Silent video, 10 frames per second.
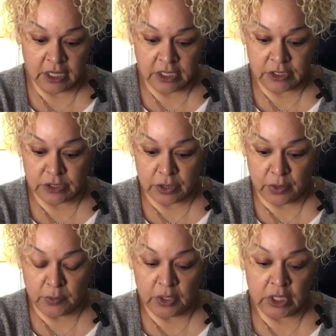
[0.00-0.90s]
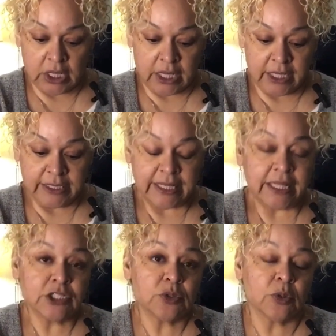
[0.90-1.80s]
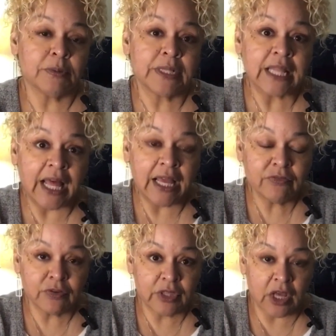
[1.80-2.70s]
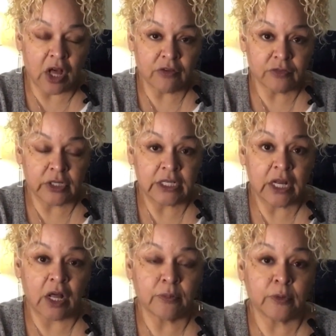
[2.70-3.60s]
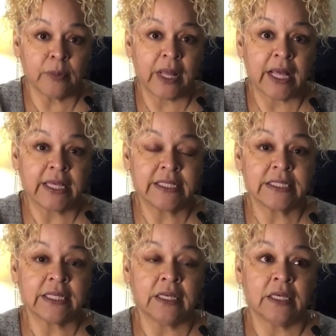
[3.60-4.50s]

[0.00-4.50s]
So again, to apply for the offer in compromise,